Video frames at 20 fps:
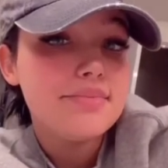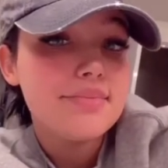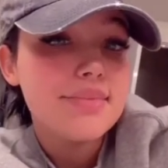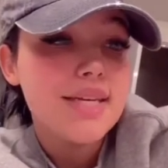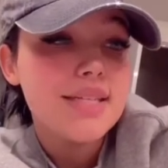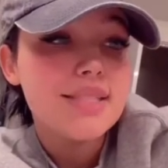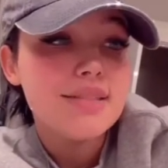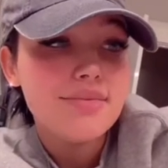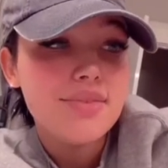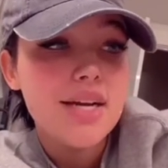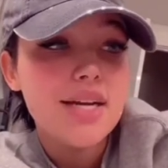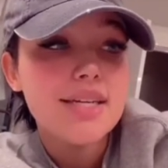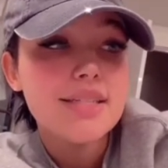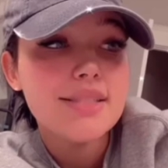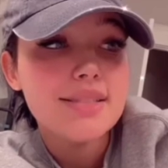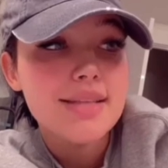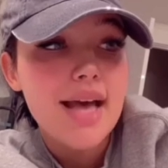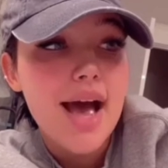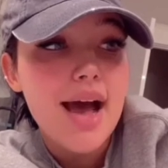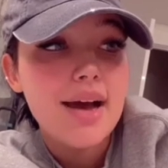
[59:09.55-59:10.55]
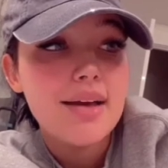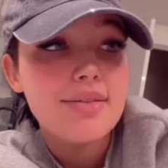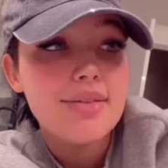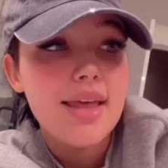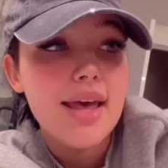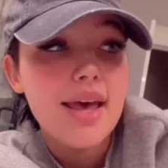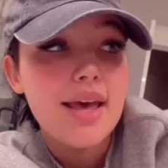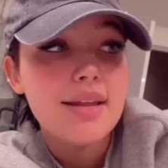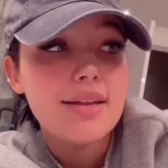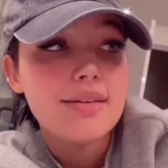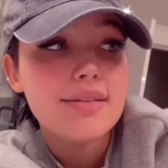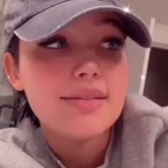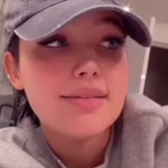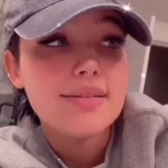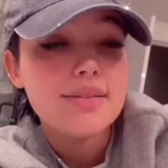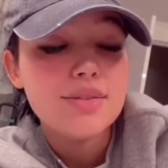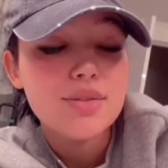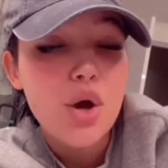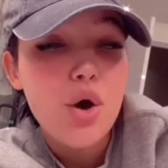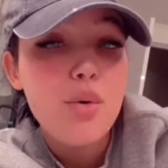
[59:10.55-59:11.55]
It's very sad that
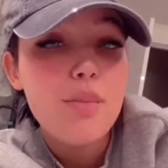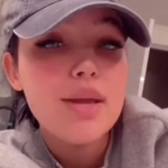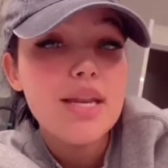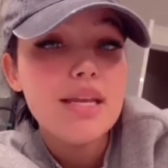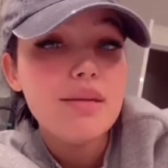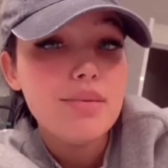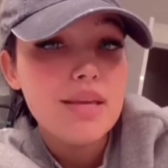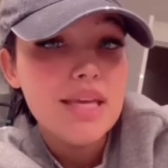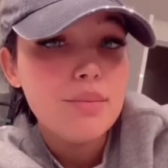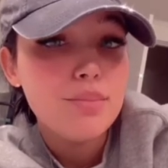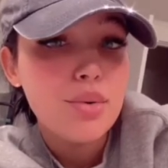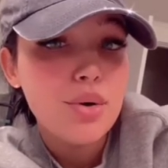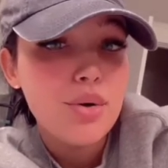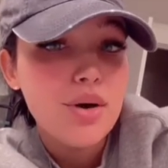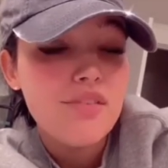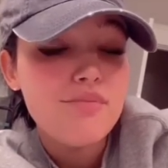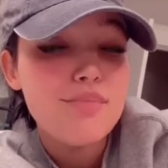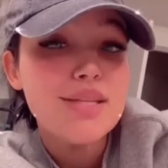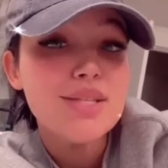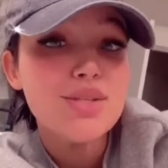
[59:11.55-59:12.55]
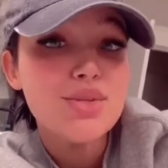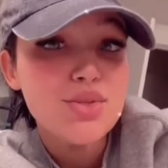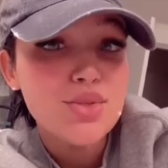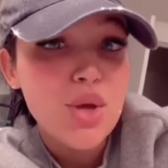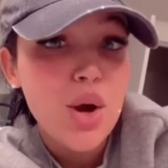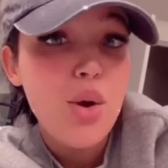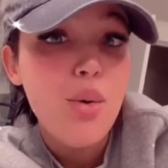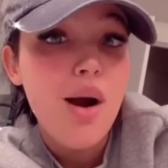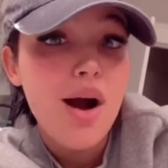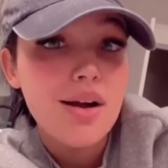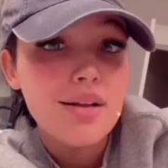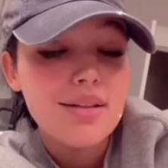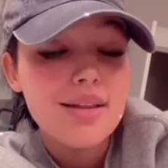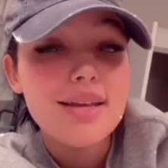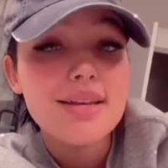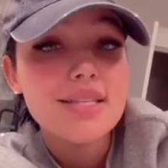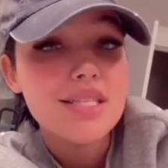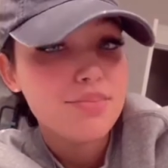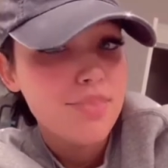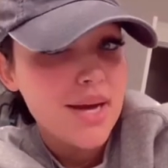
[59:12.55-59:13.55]
so many people have been so ugly,
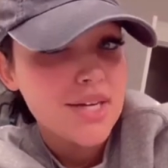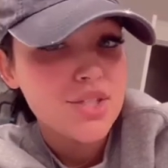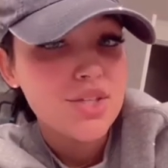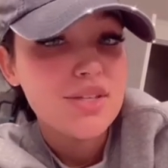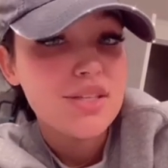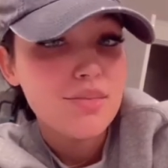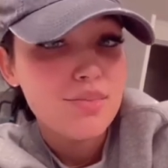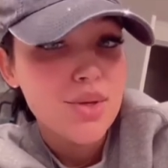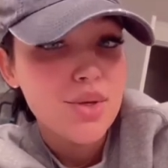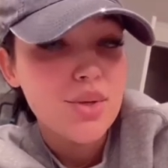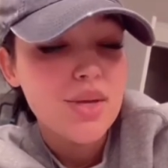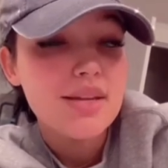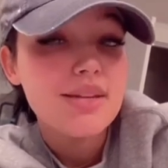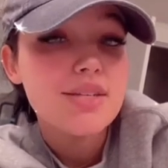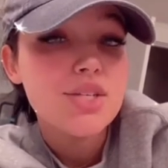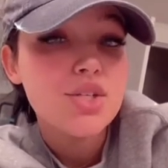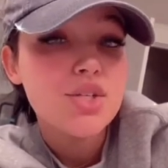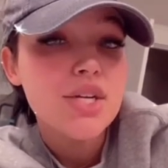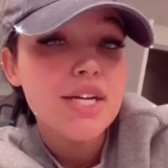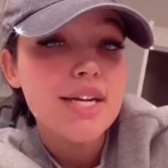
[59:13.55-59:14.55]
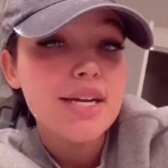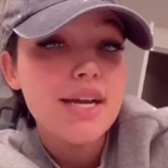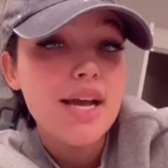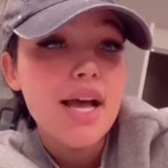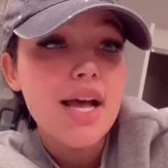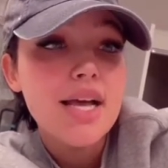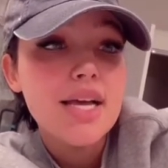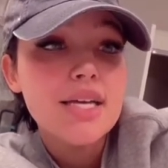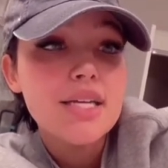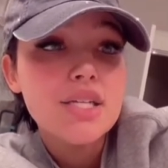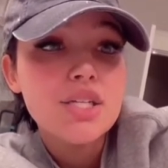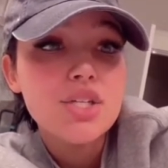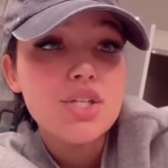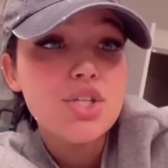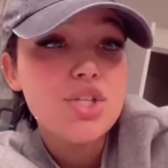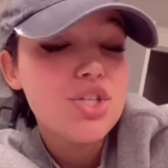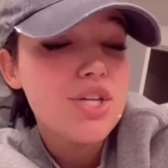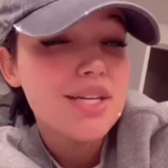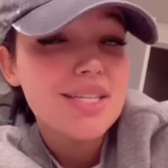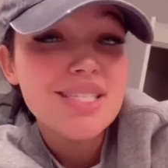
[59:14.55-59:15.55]
especially in the beauty industry,
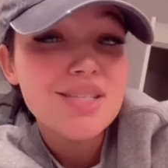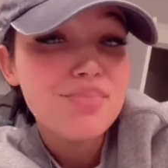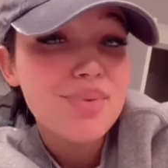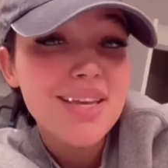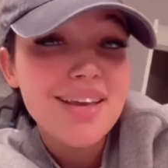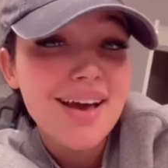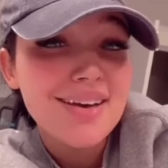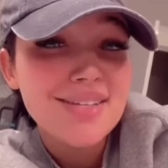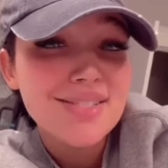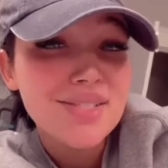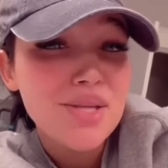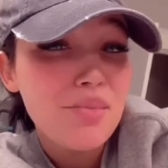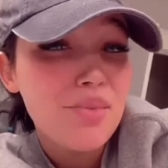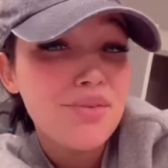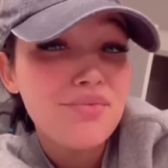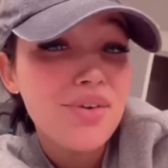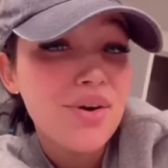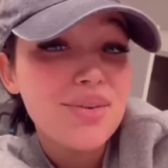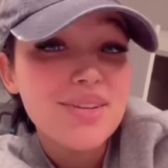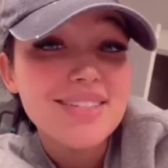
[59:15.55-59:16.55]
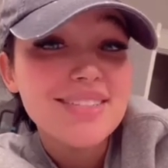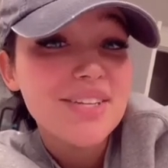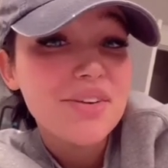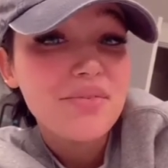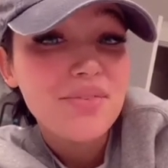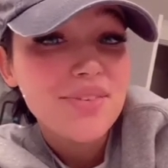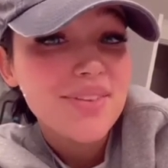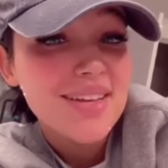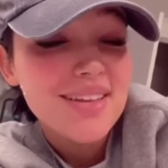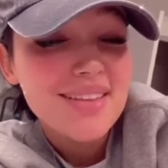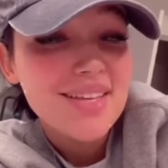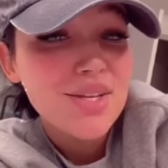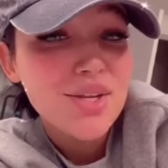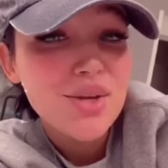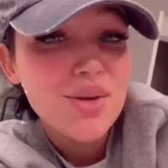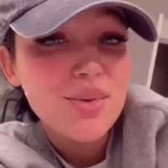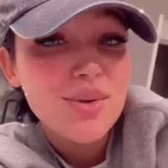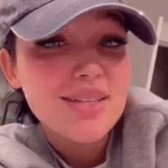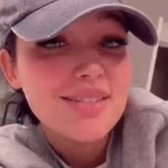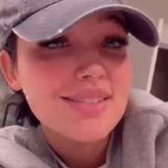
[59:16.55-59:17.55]
just because someone voted differently than
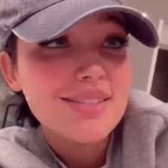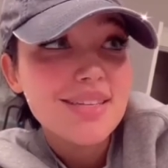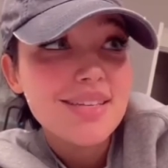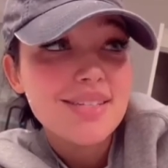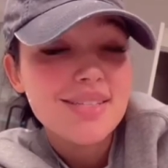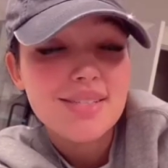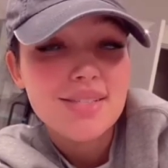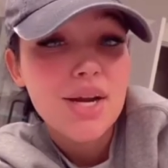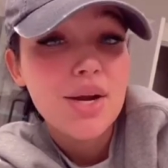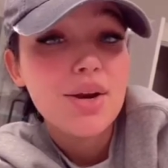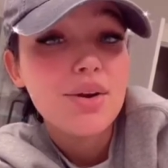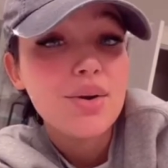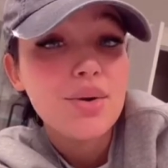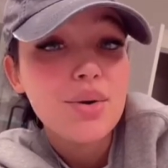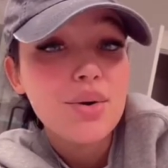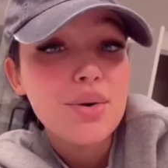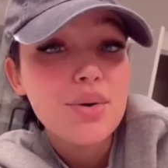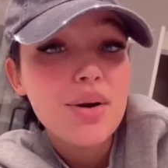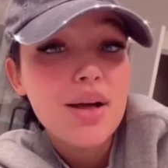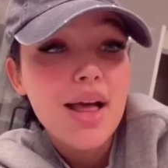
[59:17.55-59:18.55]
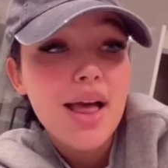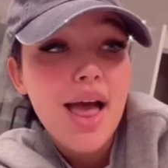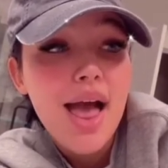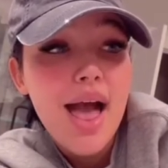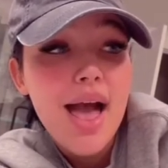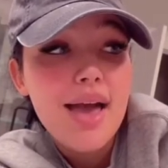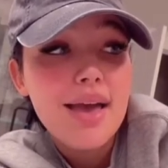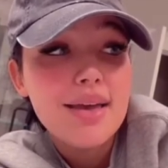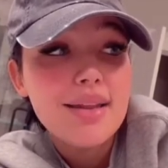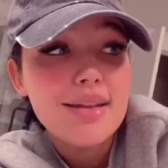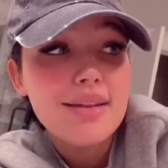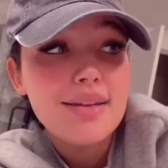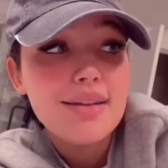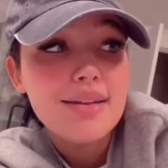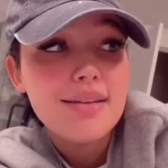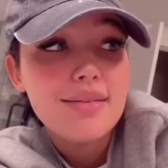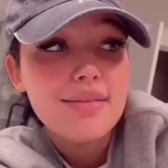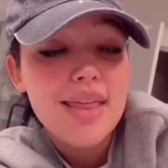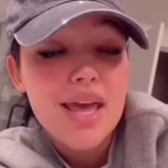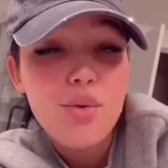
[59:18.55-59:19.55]
you, it's hysterical.
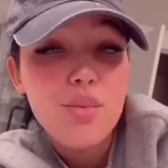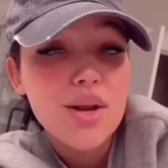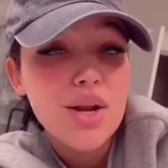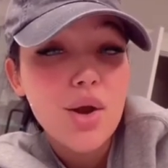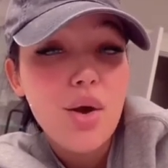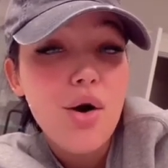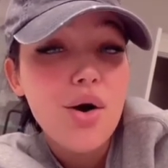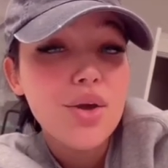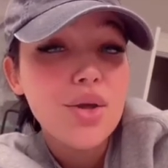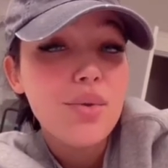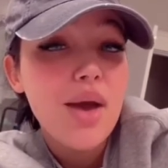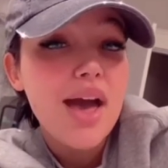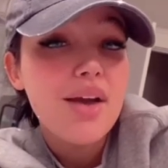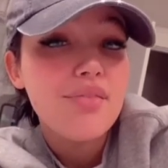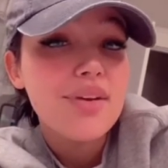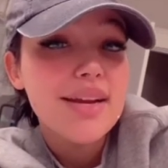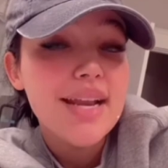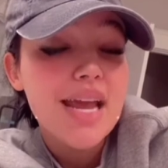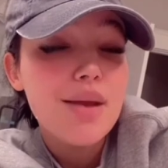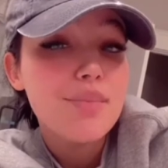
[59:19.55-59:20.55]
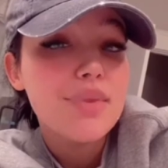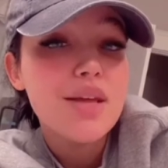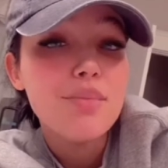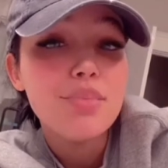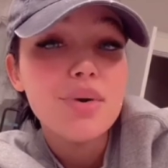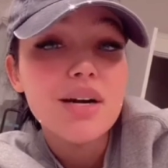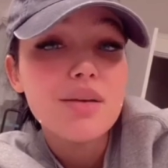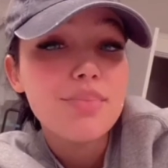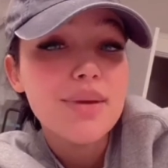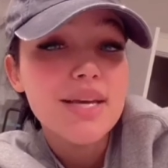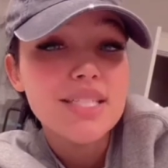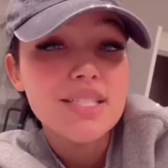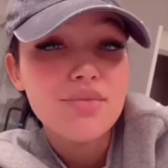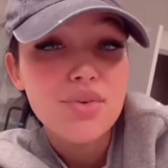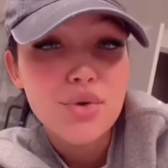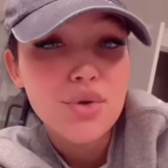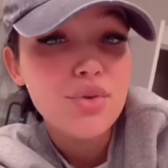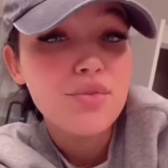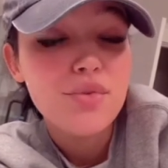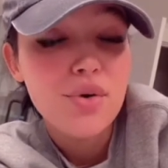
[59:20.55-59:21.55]
And they want to call you every name in the book because of
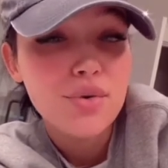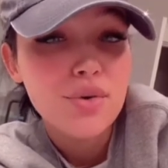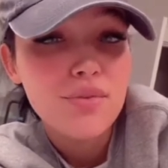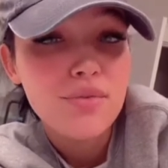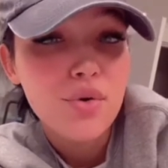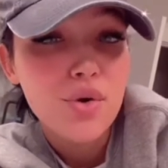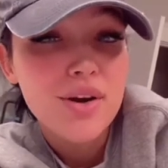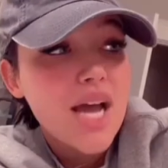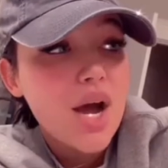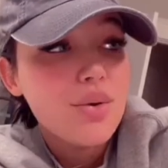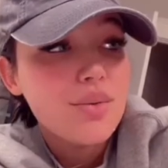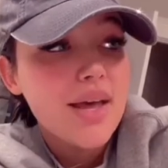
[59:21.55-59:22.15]
who you voted for.